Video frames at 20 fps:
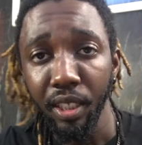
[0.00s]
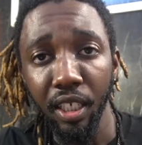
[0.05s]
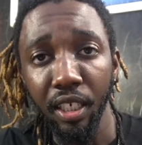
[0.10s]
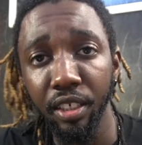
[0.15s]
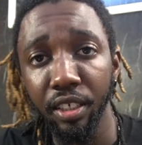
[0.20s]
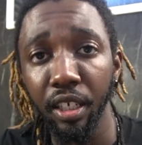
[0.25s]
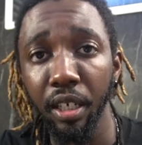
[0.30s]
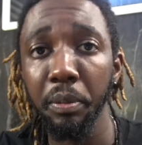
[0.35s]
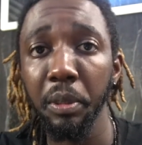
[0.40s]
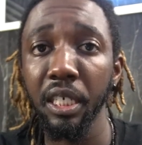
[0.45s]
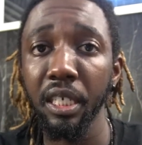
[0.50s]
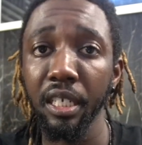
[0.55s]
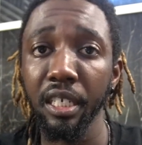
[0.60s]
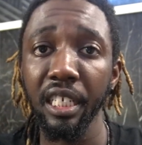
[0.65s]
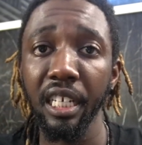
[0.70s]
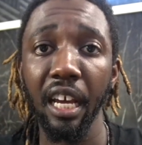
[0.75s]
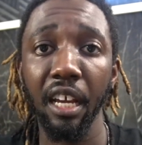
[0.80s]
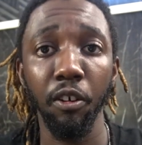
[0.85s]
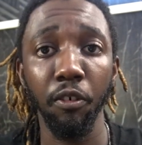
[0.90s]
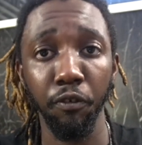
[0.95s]
sub to the
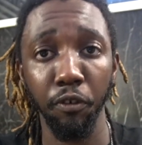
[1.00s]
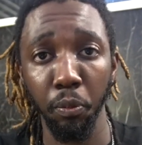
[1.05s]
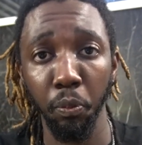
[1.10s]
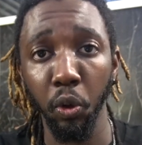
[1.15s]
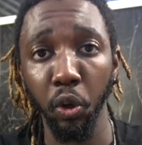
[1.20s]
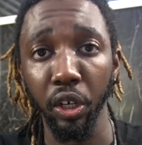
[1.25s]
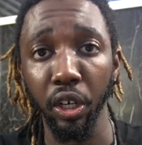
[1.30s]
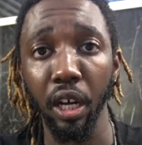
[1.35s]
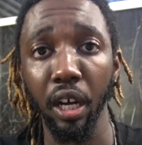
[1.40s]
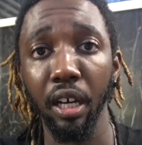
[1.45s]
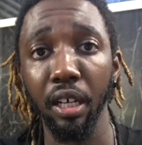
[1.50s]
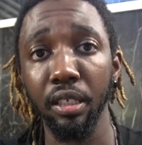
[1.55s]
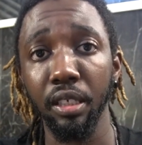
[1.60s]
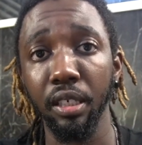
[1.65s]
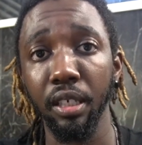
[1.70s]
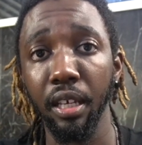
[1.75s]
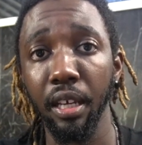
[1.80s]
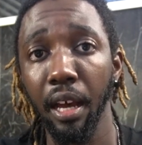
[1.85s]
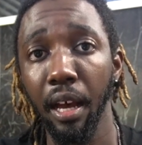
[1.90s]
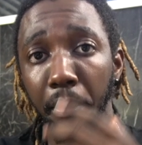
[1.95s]
channel for more content.